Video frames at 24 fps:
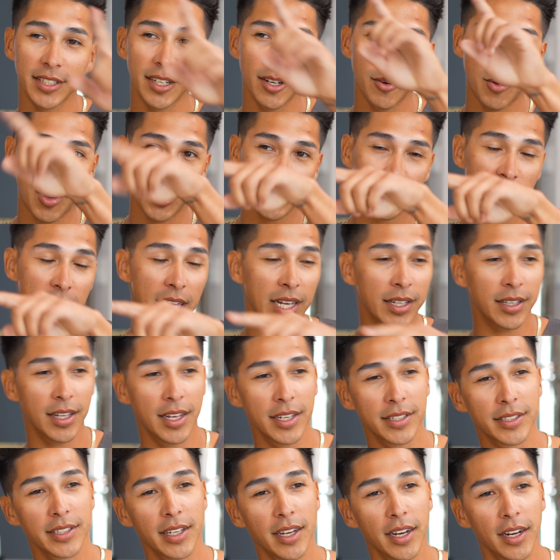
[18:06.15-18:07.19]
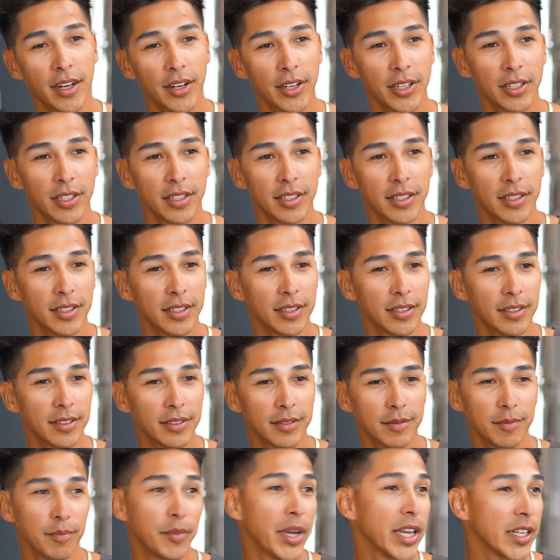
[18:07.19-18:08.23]
there, and
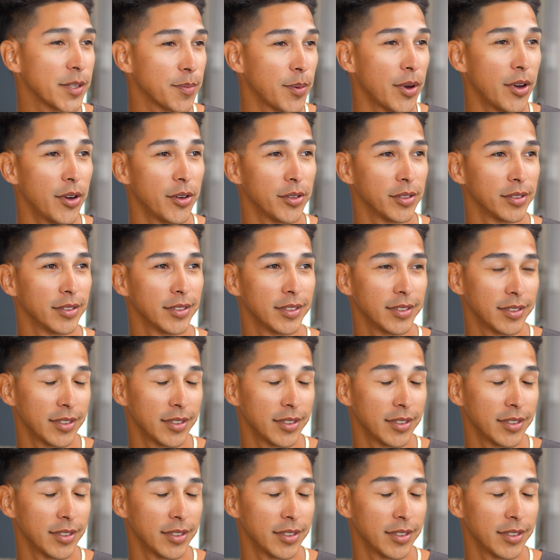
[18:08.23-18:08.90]
baseball.